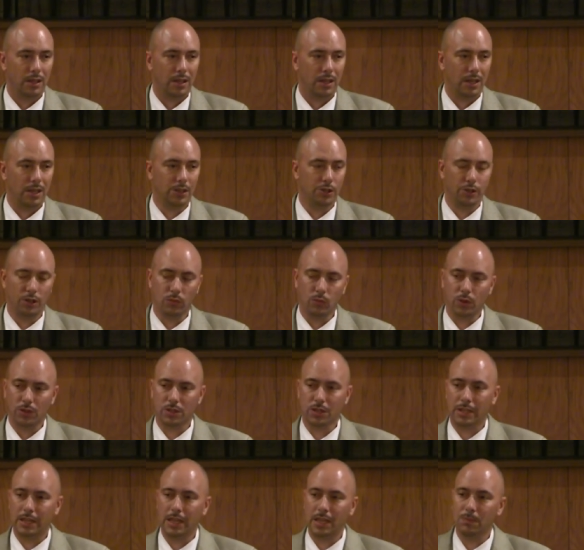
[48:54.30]
And you can once
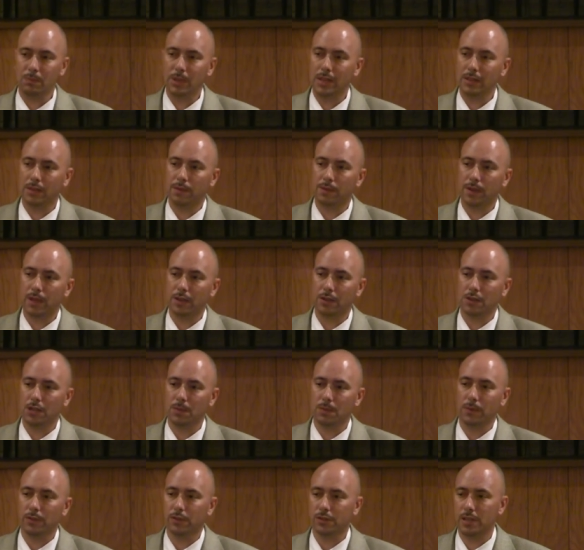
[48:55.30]
again be in the fellowship
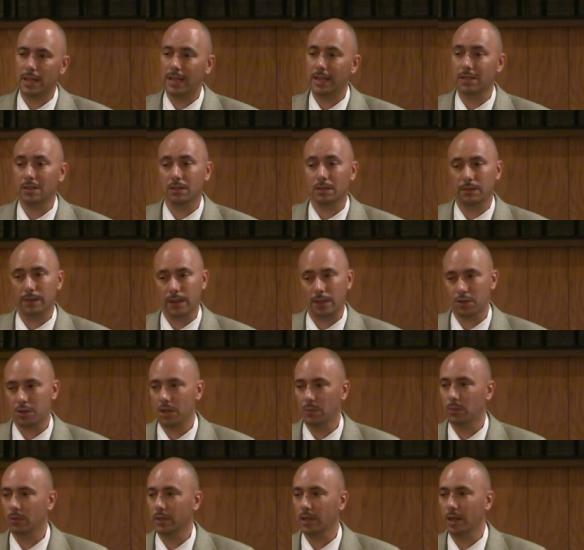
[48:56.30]
of the saints and the fellowship
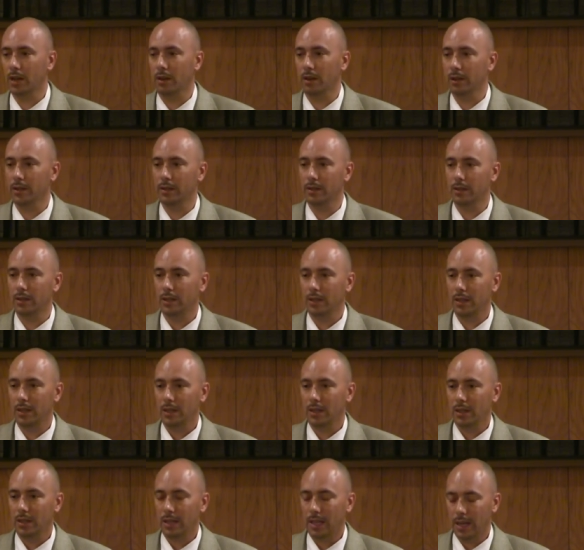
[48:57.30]
with God.
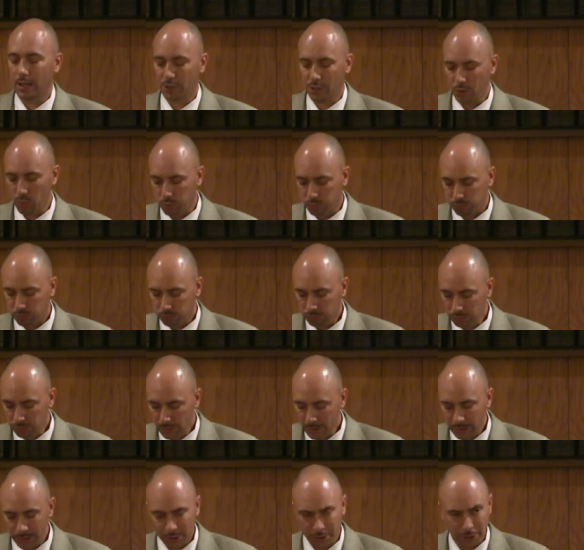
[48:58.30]
As you,
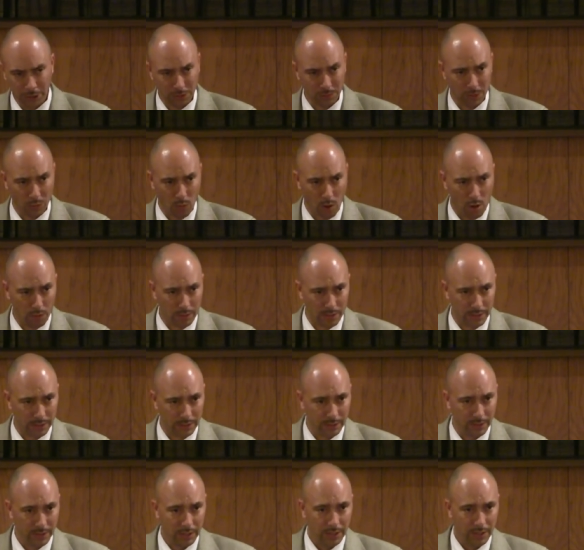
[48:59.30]
excuse me, walk a
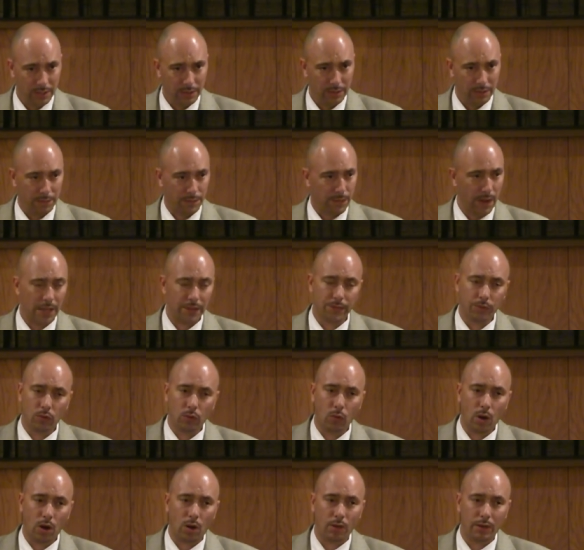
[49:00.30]
faithful
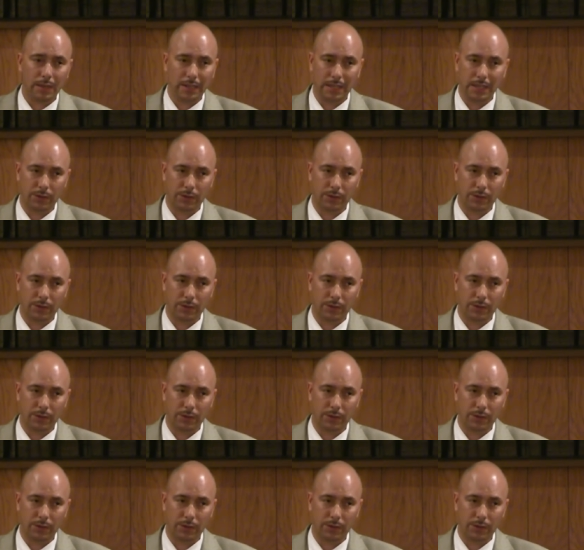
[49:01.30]
walk and live